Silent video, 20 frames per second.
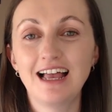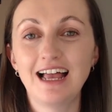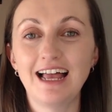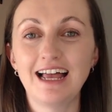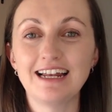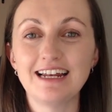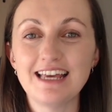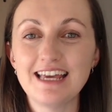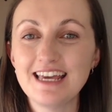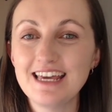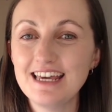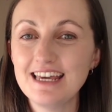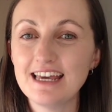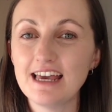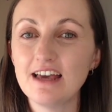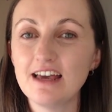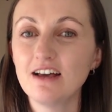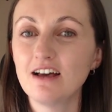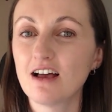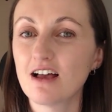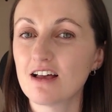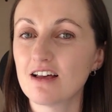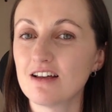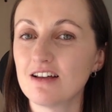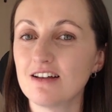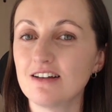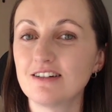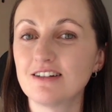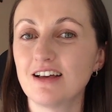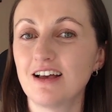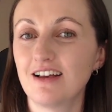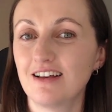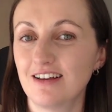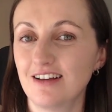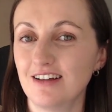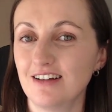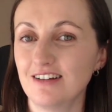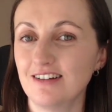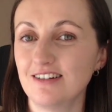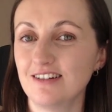and hear, heard,
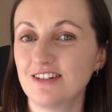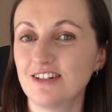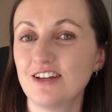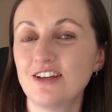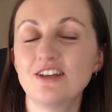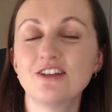heard.